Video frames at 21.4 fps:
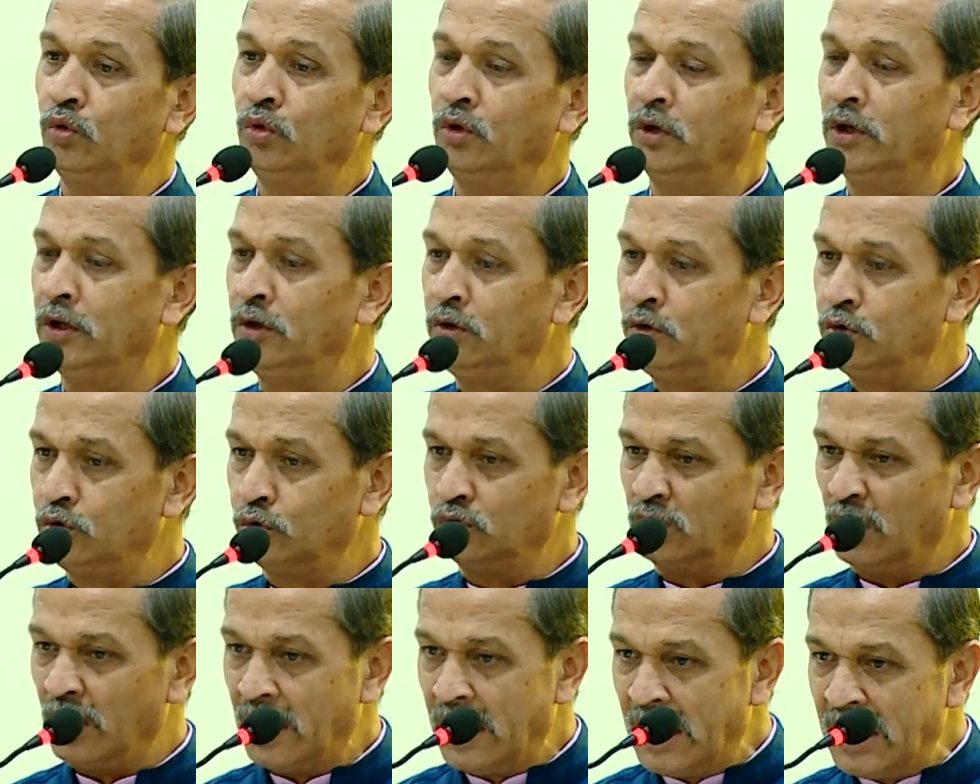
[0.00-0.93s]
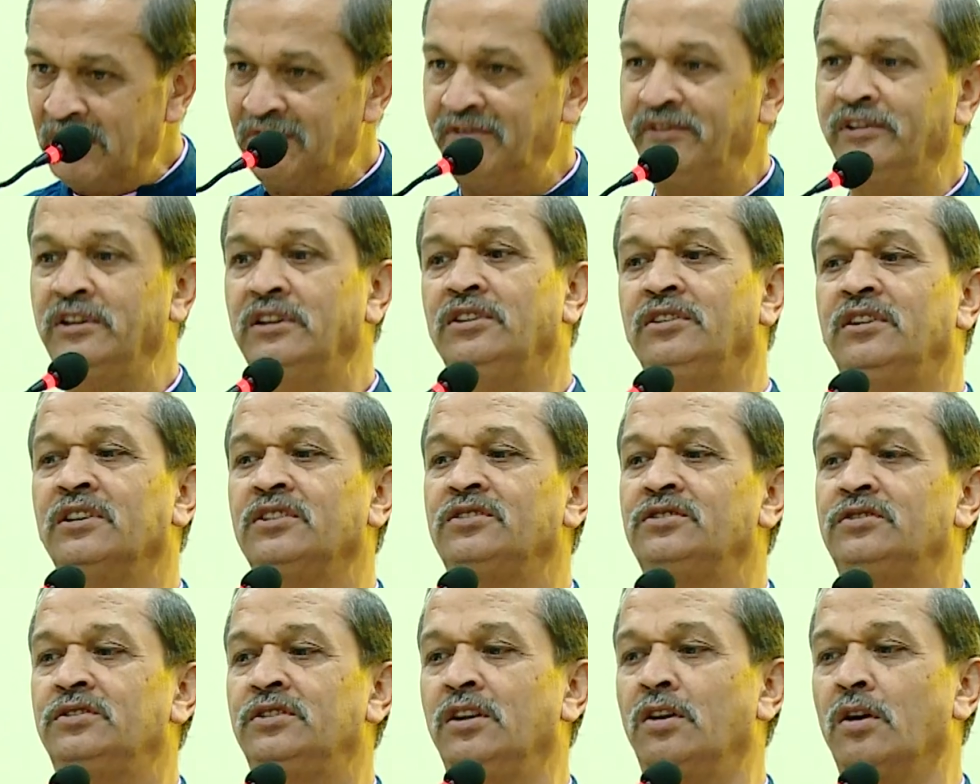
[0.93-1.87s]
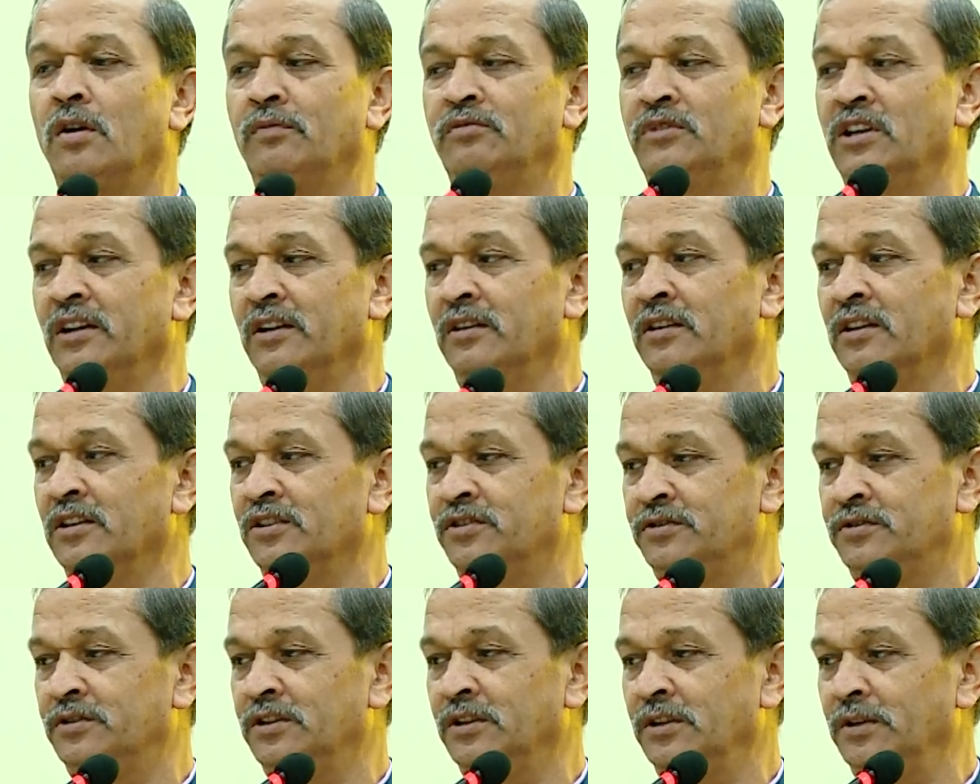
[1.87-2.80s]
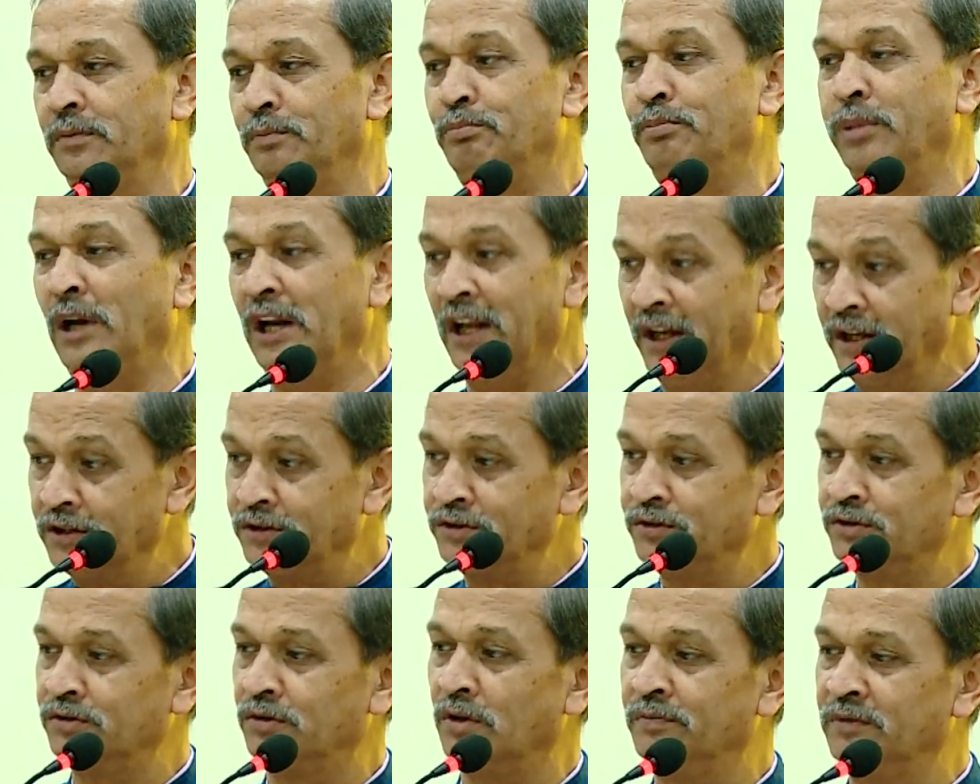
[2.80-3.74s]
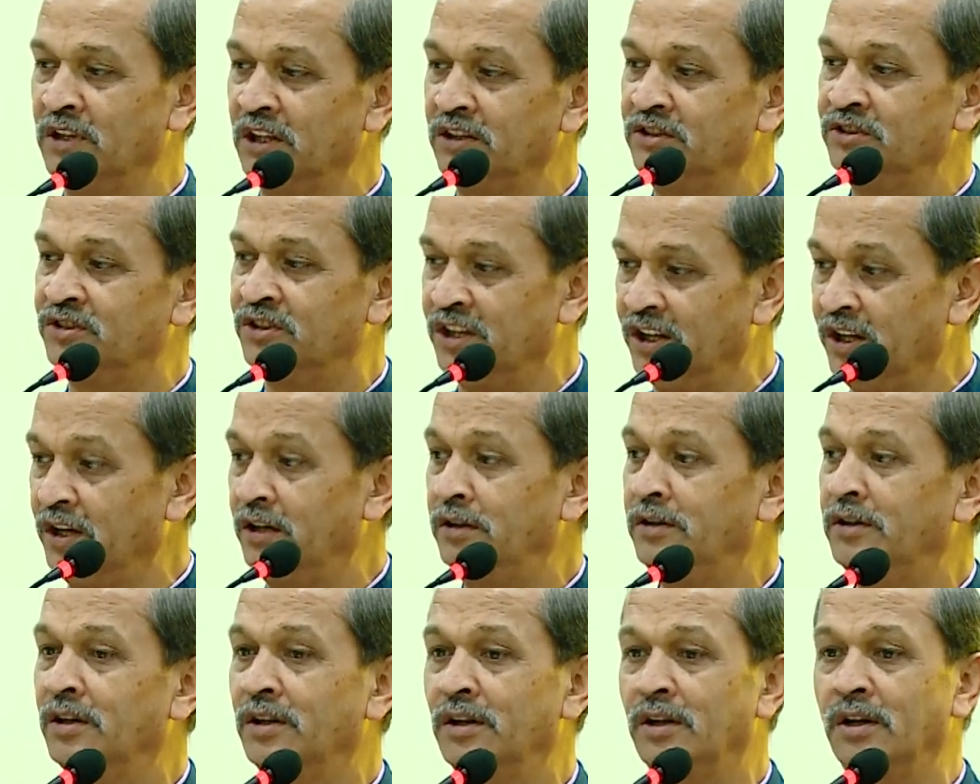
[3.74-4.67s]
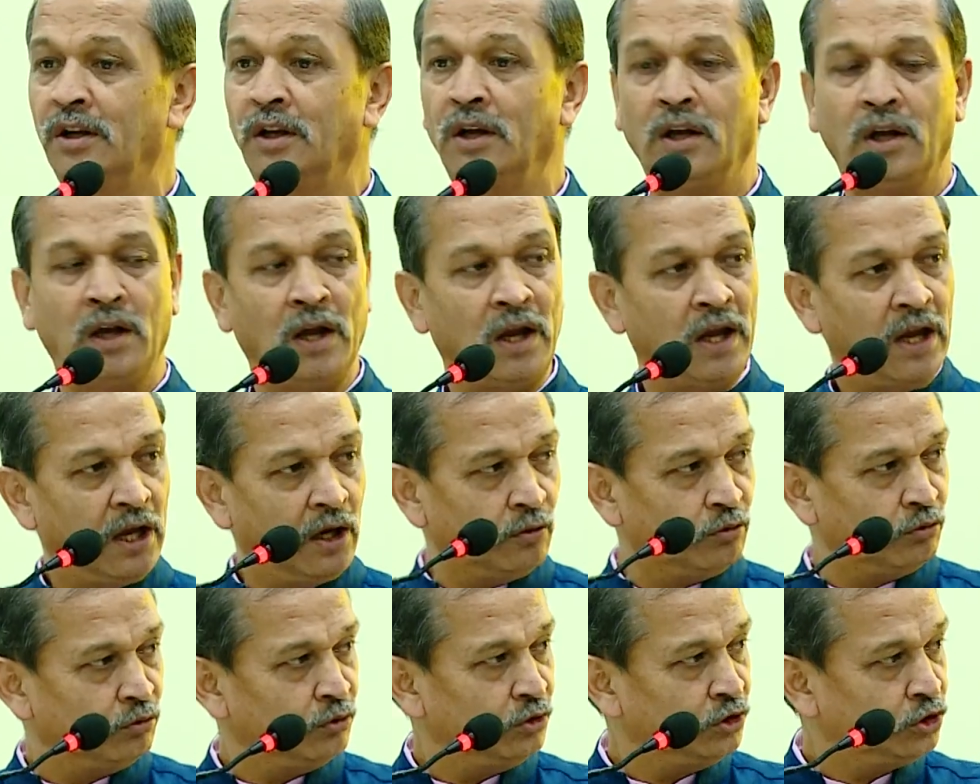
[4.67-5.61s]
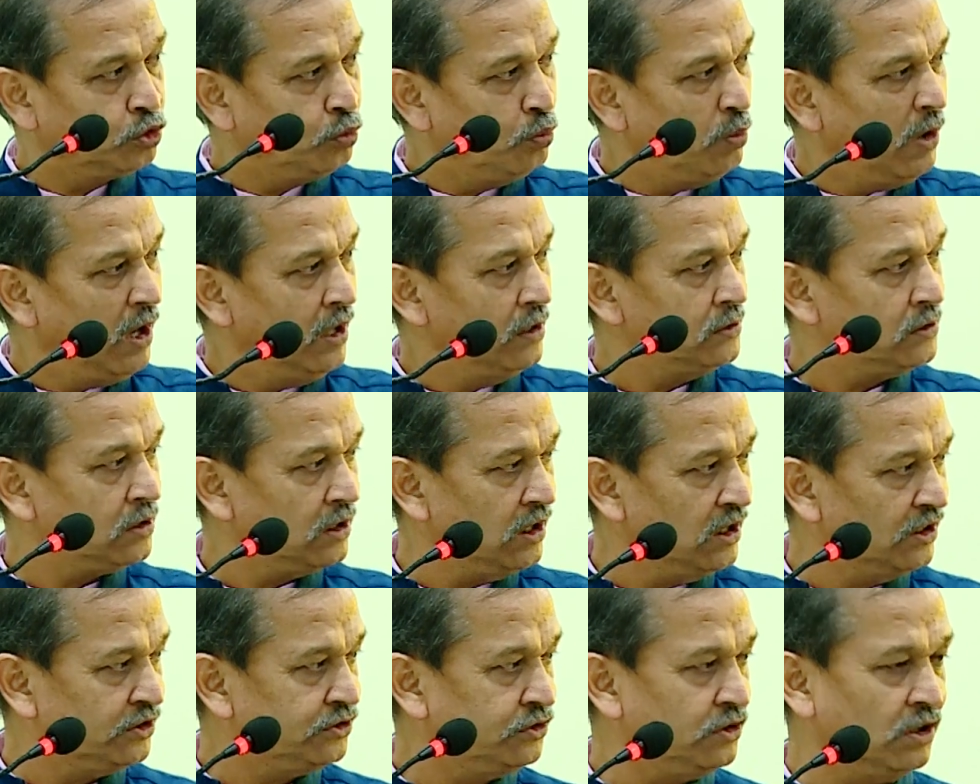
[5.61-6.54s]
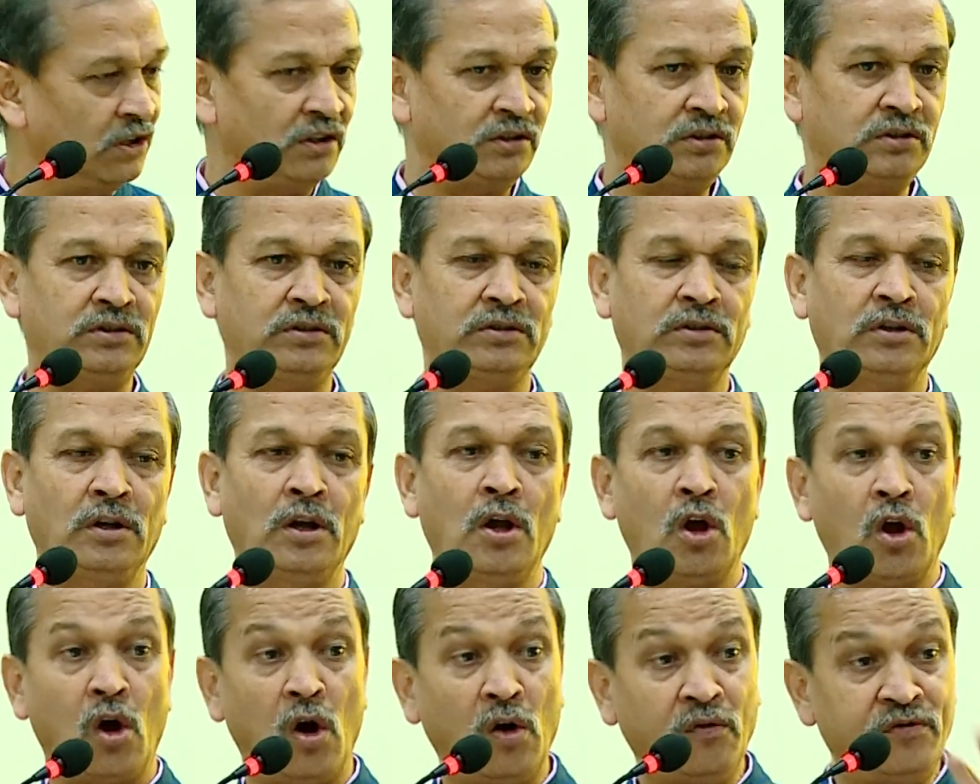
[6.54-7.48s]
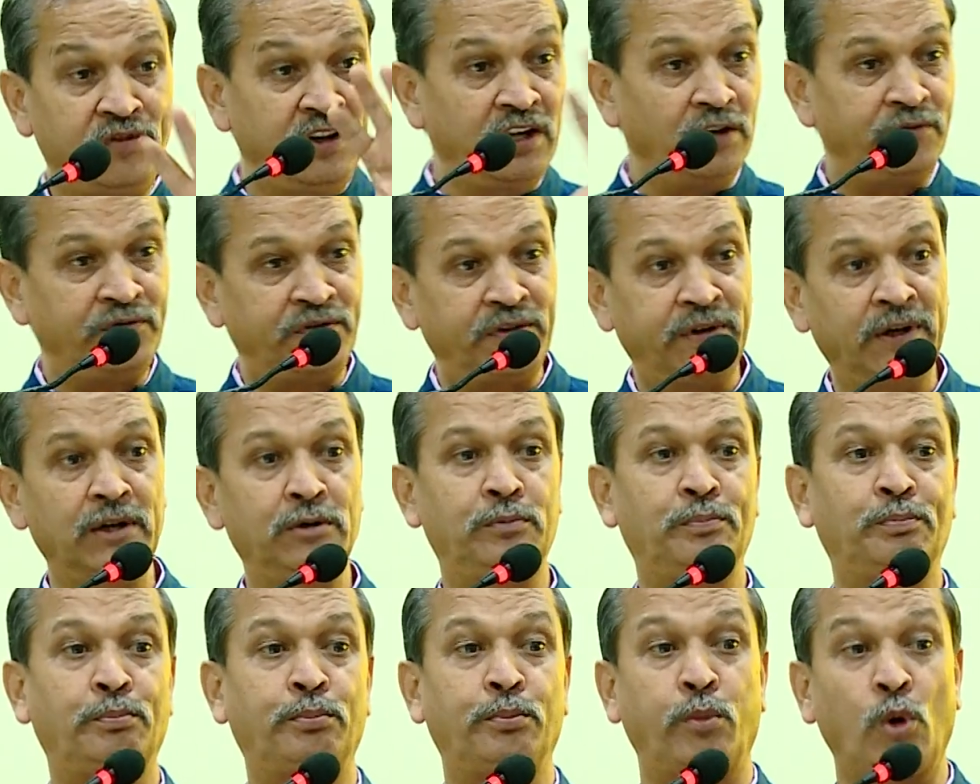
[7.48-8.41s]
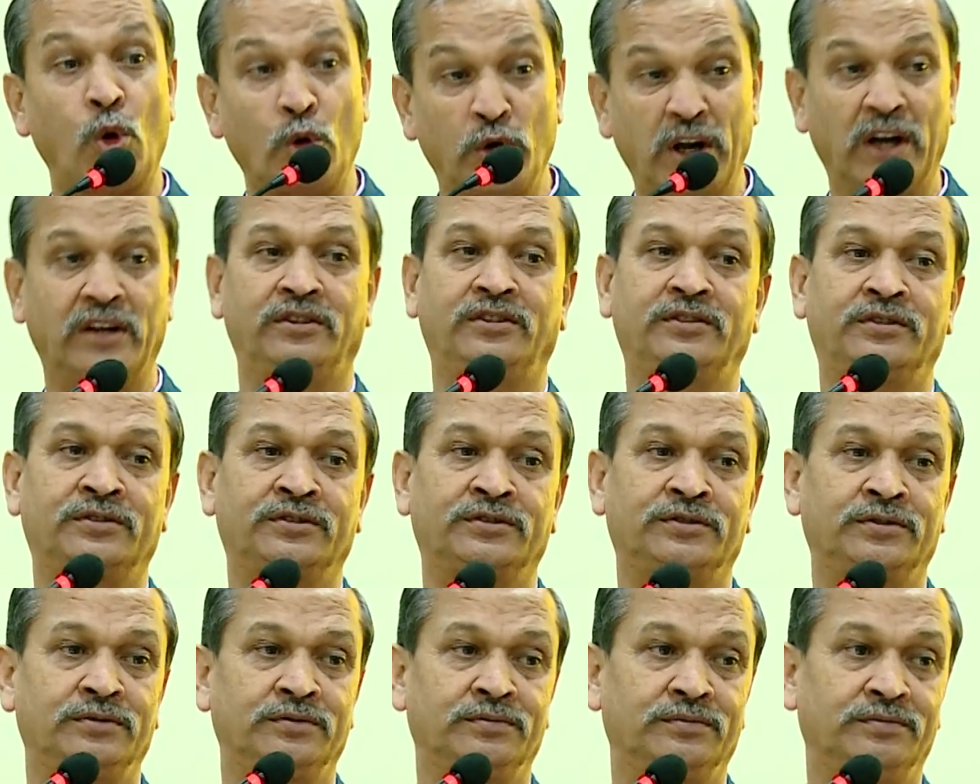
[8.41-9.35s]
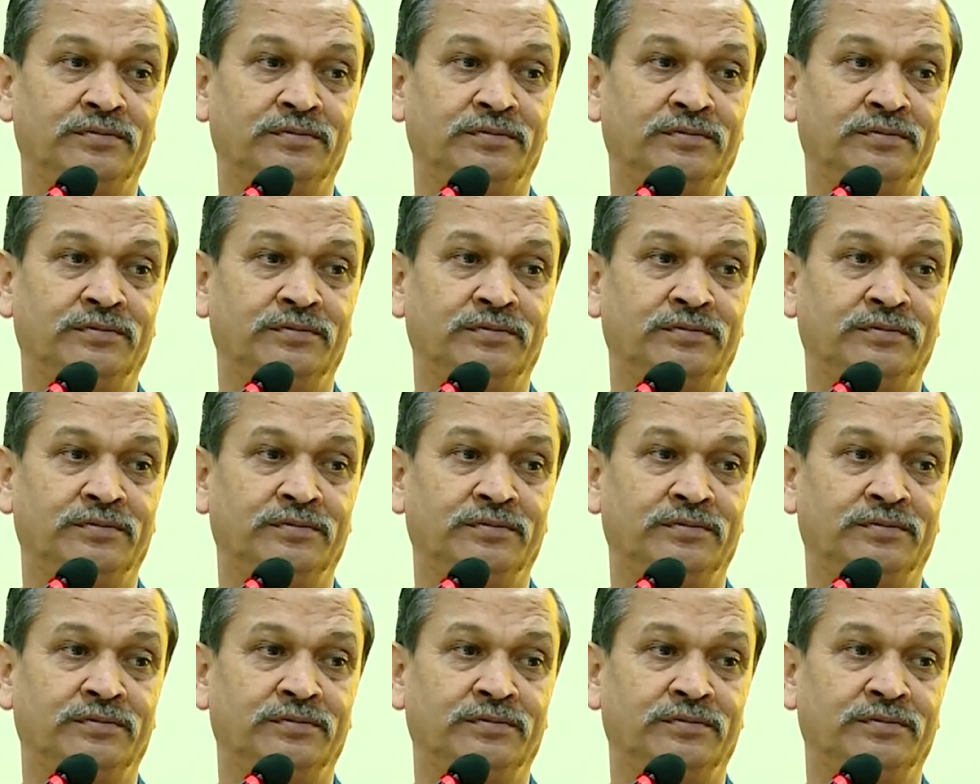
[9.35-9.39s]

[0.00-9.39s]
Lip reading: into every district of the industry, place of the state, have small clusters of different products.